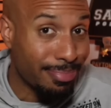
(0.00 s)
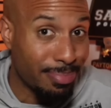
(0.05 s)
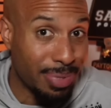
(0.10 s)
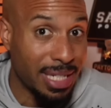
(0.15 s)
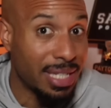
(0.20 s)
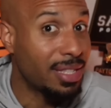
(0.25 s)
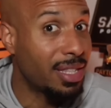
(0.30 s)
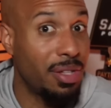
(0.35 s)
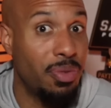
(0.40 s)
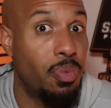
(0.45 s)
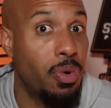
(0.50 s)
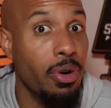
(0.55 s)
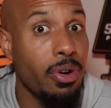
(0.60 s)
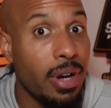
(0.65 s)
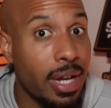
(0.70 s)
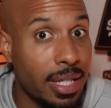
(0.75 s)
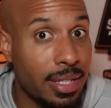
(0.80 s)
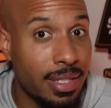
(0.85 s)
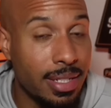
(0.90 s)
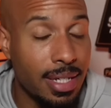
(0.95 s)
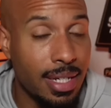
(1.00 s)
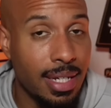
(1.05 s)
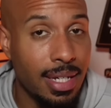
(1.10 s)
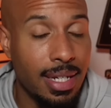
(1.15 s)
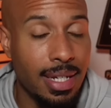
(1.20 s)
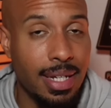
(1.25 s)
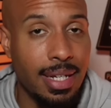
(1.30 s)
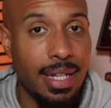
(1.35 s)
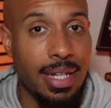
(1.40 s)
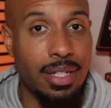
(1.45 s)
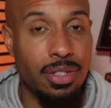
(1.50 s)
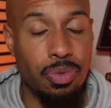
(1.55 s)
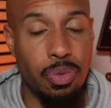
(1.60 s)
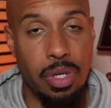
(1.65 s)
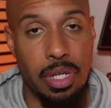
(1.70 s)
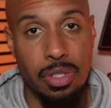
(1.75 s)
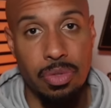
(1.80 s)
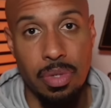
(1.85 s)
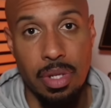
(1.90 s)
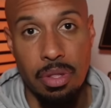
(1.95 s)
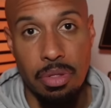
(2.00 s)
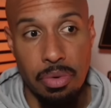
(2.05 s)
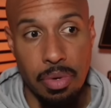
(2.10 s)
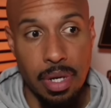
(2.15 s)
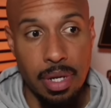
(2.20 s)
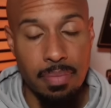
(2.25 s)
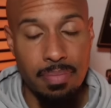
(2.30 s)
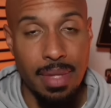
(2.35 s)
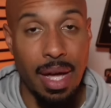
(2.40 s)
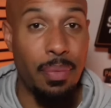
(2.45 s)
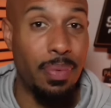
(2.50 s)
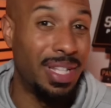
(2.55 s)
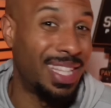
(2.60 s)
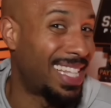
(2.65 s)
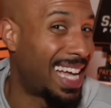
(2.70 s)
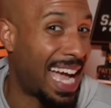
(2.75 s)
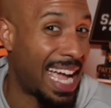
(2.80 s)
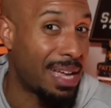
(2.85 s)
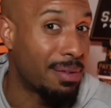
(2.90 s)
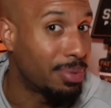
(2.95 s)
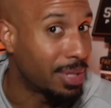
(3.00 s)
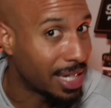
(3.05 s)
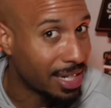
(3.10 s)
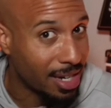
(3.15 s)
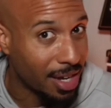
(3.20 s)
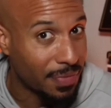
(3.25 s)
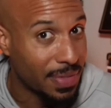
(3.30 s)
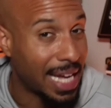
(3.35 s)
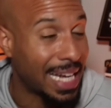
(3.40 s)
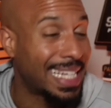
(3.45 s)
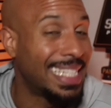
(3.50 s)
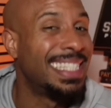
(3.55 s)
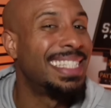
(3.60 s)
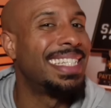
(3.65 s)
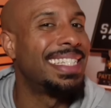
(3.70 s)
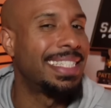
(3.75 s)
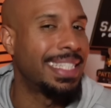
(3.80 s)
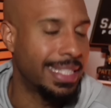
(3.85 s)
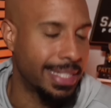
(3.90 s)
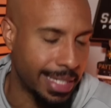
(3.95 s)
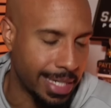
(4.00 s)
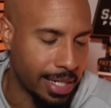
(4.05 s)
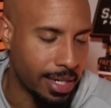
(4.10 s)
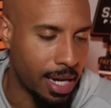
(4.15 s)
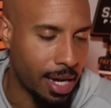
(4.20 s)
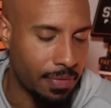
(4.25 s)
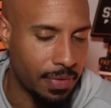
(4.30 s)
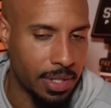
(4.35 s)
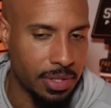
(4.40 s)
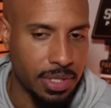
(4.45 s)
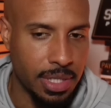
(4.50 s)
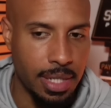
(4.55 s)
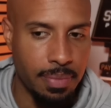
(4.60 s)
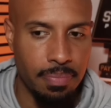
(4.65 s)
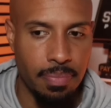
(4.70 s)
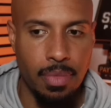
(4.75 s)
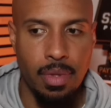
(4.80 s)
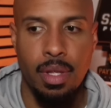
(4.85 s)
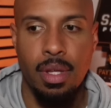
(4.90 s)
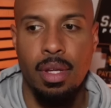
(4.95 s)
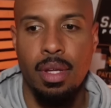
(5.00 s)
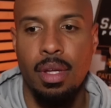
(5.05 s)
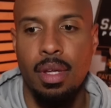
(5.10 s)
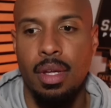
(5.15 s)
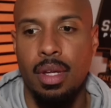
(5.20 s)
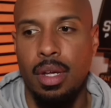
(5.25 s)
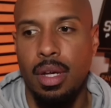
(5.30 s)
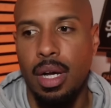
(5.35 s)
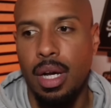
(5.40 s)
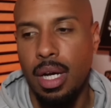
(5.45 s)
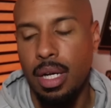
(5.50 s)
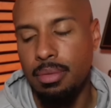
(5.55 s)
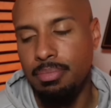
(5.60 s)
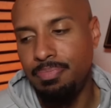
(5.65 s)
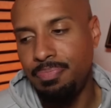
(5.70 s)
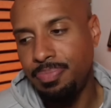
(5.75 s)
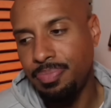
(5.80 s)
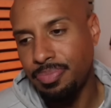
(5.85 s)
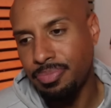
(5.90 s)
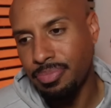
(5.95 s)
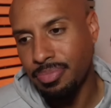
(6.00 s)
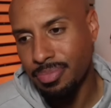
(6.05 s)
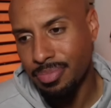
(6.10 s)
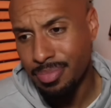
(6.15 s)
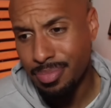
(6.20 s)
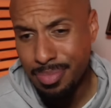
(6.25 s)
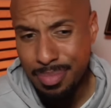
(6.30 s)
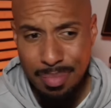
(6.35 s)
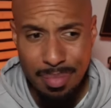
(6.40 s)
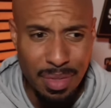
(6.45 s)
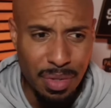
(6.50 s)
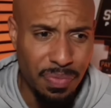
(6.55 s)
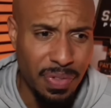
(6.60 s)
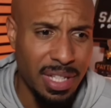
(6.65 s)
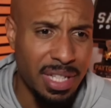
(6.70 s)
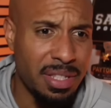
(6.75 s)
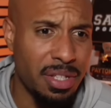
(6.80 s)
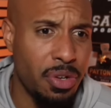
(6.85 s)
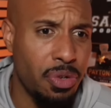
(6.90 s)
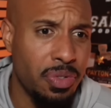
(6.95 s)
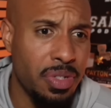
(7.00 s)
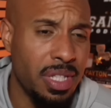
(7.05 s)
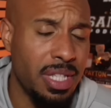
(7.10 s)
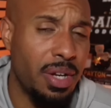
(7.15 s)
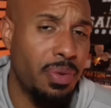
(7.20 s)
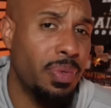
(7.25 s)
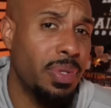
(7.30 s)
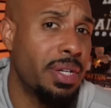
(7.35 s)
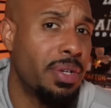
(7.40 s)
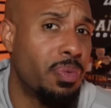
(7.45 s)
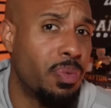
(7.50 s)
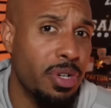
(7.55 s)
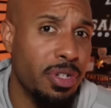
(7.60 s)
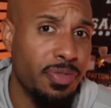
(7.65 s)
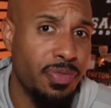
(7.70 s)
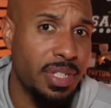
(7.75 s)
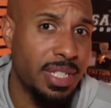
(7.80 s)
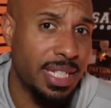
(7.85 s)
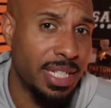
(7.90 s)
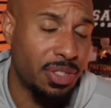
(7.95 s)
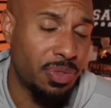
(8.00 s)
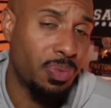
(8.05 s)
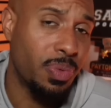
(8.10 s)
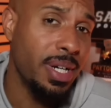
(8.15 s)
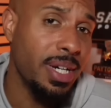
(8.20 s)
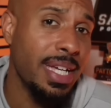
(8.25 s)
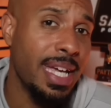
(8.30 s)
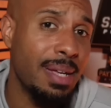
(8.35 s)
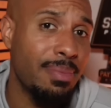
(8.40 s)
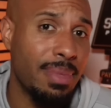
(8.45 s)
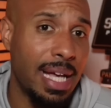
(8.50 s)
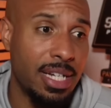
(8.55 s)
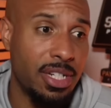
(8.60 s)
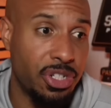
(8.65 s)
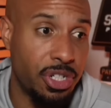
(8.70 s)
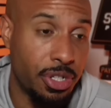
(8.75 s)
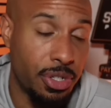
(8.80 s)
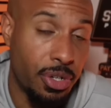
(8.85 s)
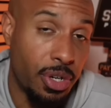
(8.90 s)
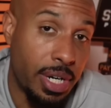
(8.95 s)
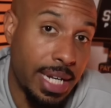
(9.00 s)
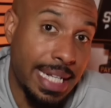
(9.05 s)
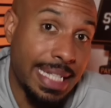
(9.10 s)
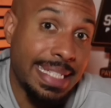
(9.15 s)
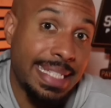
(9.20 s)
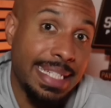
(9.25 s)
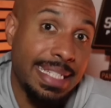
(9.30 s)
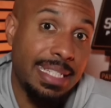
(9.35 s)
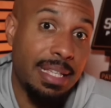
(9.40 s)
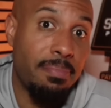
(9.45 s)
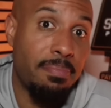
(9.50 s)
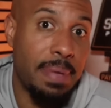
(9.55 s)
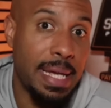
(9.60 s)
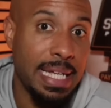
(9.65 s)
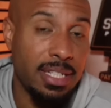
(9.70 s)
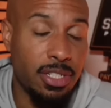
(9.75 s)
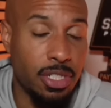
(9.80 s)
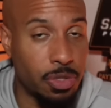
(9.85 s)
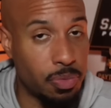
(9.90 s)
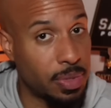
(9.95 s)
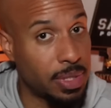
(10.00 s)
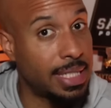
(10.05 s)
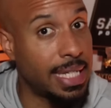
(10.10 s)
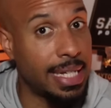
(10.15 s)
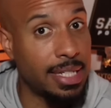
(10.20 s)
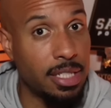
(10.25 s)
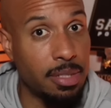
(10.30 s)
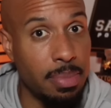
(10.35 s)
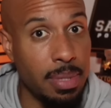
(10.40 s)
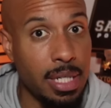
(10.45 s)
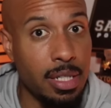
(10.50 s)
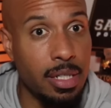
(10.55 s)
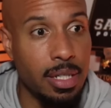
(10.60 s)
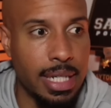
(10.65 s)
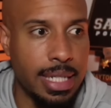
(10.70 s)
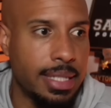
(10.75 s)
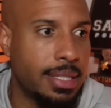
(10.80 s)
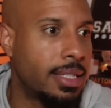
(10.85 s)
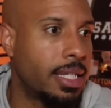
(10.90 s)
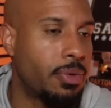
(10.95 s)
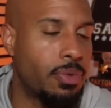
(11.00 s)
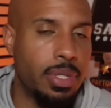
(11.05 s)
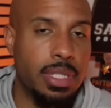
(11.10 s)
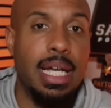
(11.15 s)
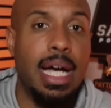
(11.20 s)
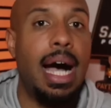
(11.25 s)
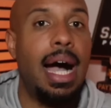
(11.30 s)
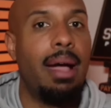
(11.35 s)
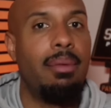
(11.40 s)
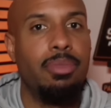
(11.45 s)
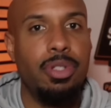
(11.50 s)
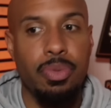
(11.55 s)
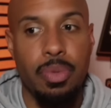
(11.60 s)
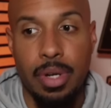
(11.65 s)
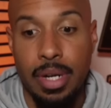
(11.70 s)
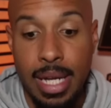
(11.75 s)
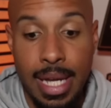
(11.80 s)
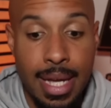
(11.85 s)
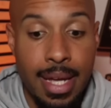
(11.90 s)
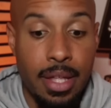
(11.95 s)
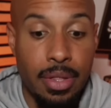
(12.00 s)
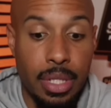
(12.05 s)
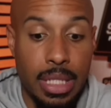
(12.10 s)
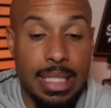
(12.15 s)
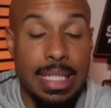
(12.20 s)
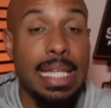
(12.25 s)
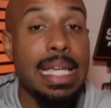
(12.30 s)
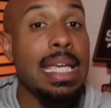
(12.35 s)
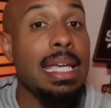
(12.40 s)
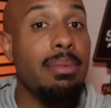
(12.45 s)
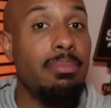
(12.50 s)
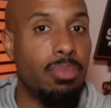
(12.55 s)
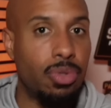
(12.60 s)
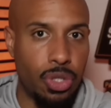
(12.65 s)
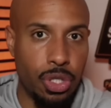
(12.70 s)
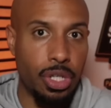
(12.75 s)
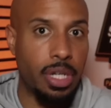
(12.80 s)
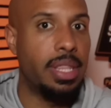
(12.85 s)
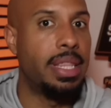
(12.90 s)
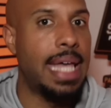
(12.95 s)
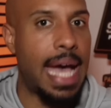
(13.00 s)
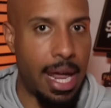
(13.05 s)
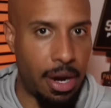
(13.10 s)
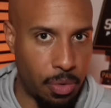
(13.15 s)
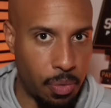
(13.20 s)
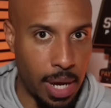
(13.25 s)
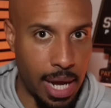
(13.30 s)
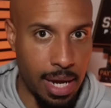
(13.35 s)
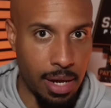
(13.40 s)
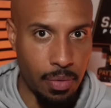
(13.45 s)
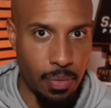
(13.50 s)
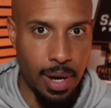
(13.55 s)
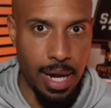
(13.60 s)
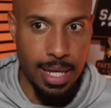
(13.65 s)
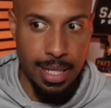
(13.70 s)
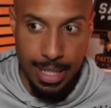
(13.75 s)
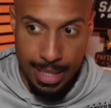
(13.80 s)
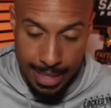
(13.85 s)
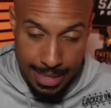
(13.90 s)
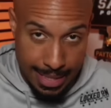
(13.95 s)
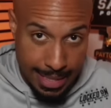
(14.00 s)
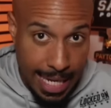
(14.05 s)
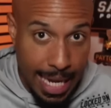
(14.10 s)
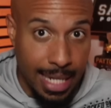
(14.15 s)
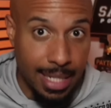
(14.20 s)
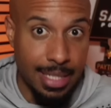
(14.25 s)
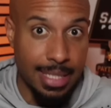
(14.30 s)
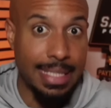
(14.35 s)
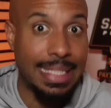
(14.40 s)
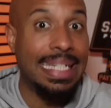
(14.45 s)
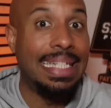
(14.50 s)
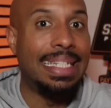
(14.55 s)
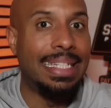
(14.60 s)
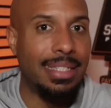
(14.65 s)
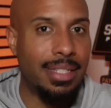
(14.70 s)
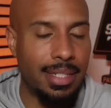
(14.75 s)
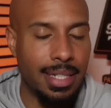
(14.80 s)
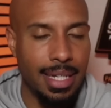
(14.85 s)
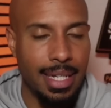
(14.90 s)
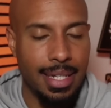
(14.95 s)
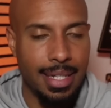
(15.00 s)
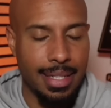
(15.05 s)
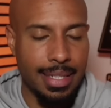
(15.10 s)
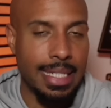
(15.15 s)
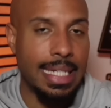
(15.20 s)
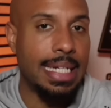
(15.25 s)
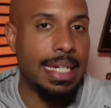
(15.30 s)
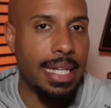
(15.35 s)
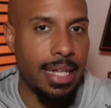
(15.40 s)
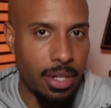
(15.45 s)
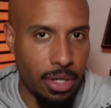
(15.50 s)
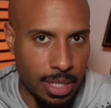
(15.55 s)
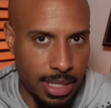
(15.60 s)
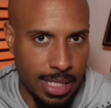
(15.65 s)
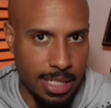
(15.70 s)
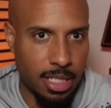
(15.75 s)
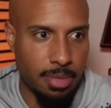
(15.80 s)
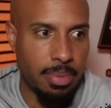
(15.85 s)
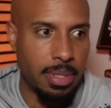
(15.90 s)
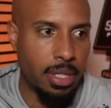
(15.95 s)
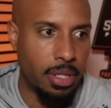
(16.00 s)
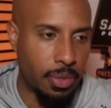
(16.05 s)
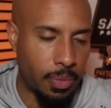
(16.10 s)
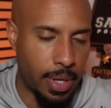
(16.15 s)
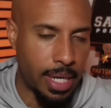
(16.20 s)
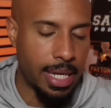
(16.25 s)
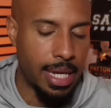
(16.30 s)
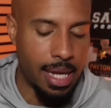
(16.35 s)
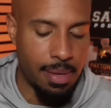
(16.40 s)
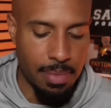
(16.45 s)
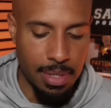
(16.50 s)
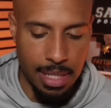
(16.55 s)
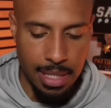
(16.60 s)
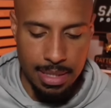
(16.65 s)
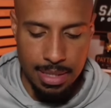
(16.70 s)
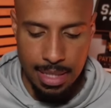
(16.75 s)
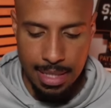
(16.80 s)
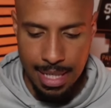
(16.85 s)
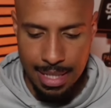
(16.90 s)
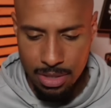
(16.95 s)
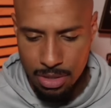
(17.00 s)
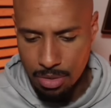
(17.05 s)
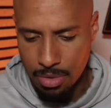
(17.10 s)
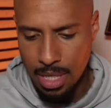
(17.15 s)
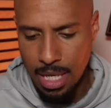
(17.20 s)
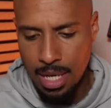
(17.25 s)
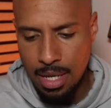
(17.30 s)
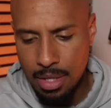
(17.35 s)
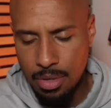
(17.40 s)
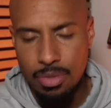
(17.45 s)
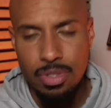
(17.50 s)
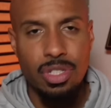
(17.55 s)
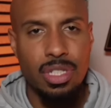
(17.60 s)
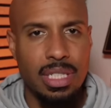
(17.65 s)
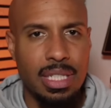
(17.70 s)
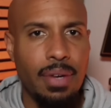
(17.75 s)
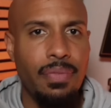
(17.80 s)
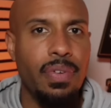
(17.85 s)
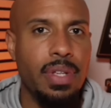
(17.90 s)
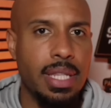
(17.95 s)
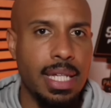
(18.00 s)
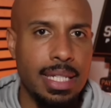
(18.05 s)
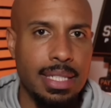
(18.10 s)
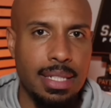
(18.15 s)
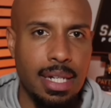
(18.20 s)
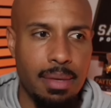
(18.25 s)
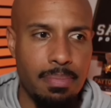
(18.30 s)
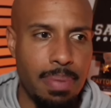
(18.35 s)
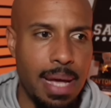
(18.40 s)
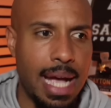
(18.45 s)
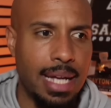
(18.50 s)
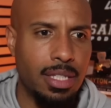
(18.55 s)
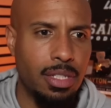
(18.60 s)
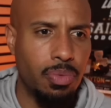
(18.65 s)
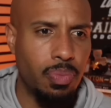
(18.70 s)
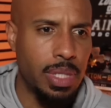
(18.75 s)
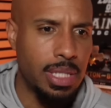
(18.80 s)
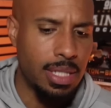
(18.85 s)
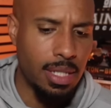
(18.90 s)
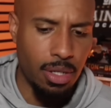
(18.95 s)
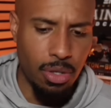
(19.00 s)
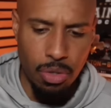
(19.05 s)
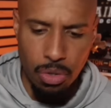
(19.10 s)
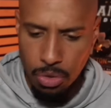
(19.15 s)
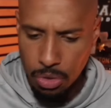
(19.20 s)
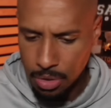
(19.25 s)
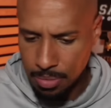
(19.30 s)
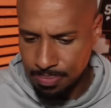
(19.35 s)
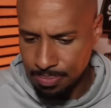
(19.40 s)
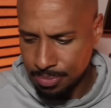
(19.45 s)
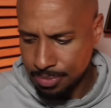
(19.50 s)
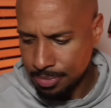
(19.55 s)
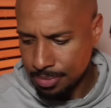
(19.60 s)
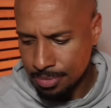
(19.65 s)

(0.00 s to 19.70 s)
blatantly weren't in 2023. Not reliably enough, not consistently enough, I'll say. I felt like the only thing that really worked for the Saints run game last year on a consistent basis was Taysom Hill. And there were times where the team took that away, right? Like, the Saints didn't lean in on Taysom Hill in the run game and things like that. So there were just different things that impacted. We did a whole,